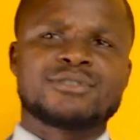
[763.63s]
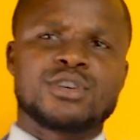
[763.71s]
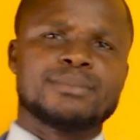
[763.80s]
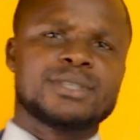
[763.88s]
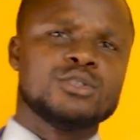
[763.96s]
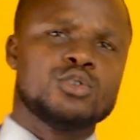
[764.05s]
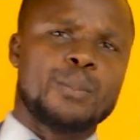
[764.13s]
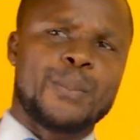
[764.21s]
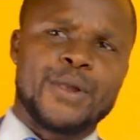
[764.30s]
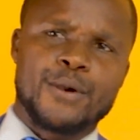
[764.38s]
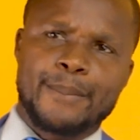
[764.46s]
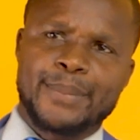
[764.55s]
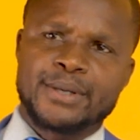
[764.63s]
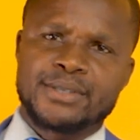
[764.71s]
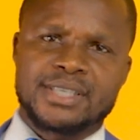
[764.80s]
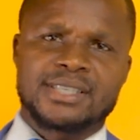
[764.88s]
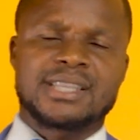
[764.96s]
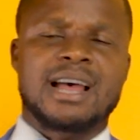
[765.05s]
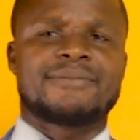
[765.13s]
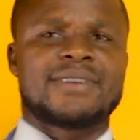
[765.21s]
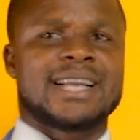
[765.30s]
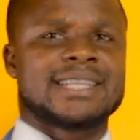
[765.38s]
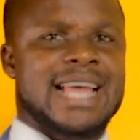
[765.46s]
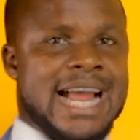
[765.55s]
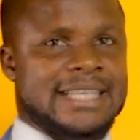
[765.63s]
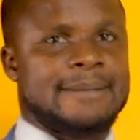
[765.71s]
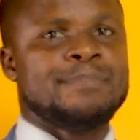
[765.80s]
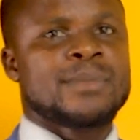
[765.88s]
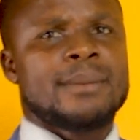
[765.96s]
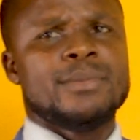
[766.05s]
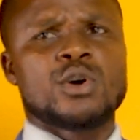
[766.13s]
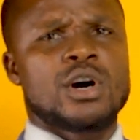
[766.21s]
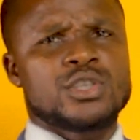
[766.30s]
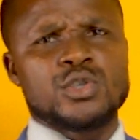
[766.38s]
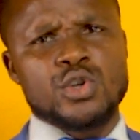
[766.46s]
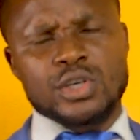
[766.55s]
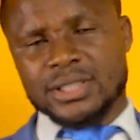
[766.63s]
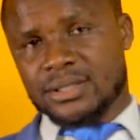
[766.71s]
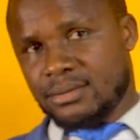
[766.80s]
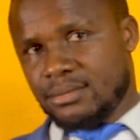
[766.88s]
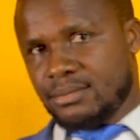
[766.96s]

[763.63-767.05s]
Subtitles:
something to pay your bills and stuff like that. Because you don't